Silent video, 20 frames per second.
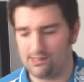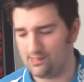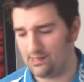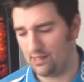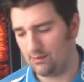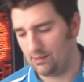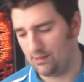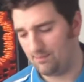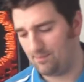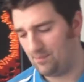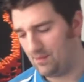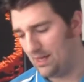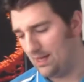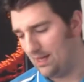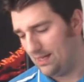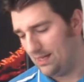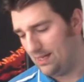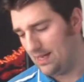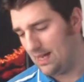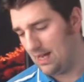So
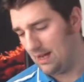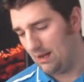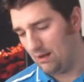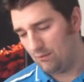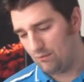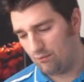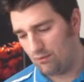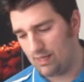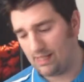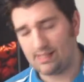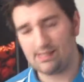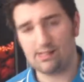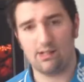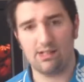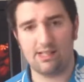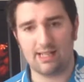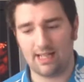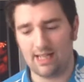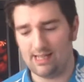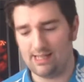yeah, really
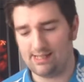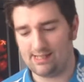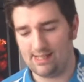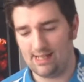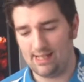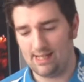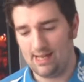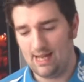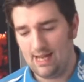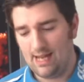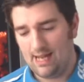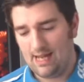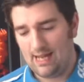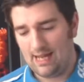psyched to get this in,